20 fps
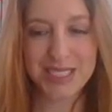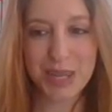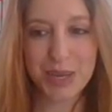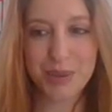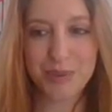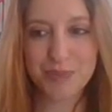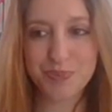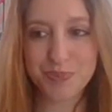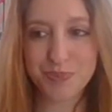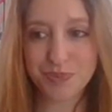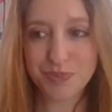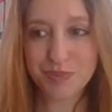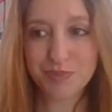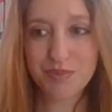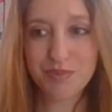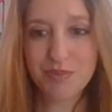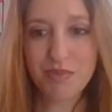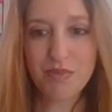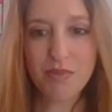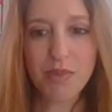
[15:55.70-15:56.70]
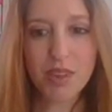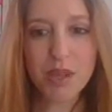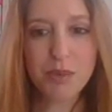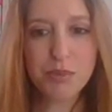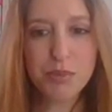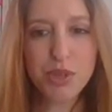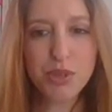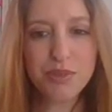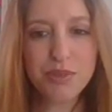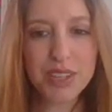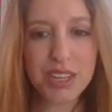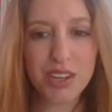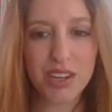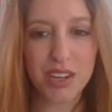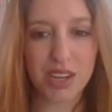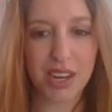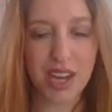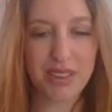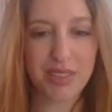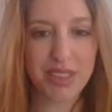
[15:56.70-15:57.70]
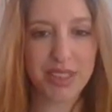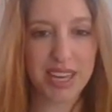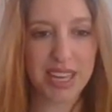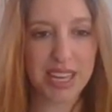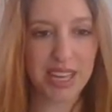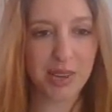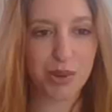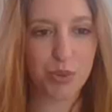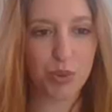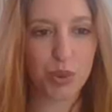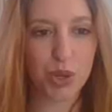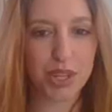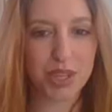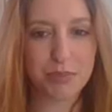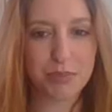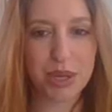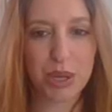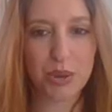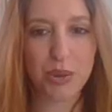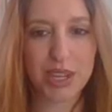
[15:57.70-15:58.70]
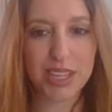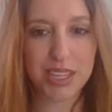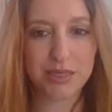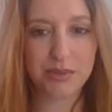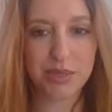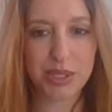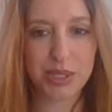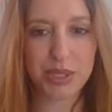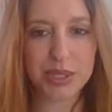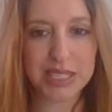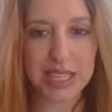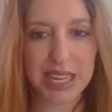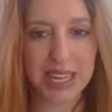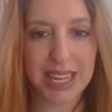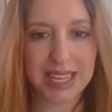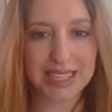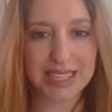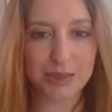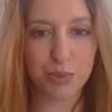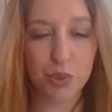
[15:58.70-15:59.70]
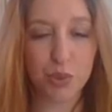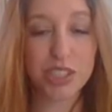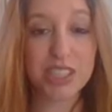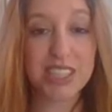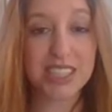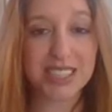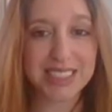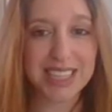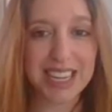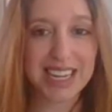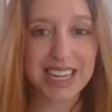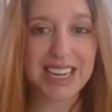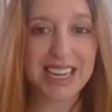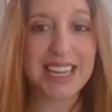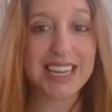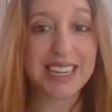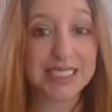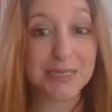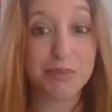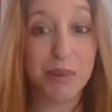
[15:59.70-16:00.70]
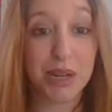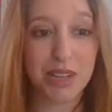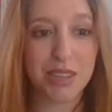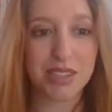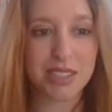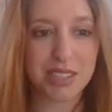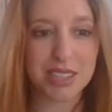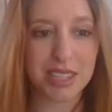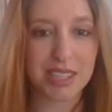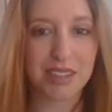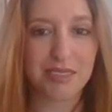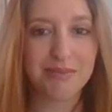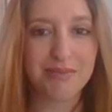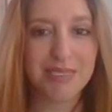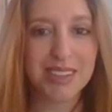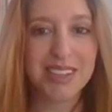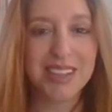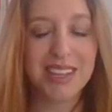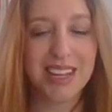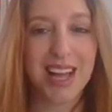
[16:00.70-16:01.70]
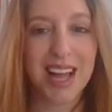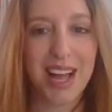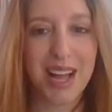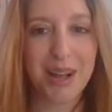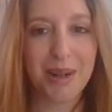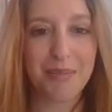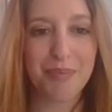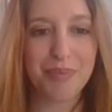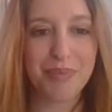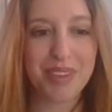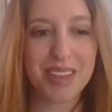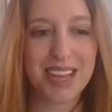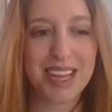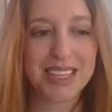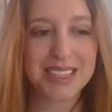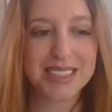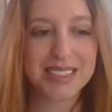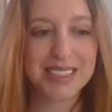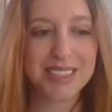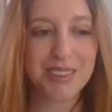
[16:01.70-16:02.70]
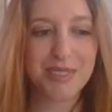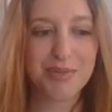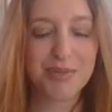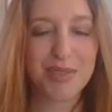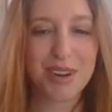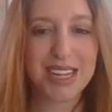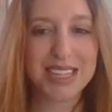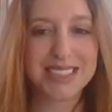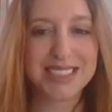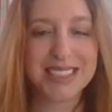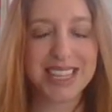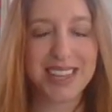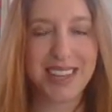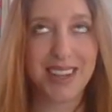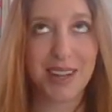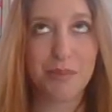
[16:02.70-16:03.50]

So, moving on, I think what can be quite confusing is what exactly is marketing. It's a phrase that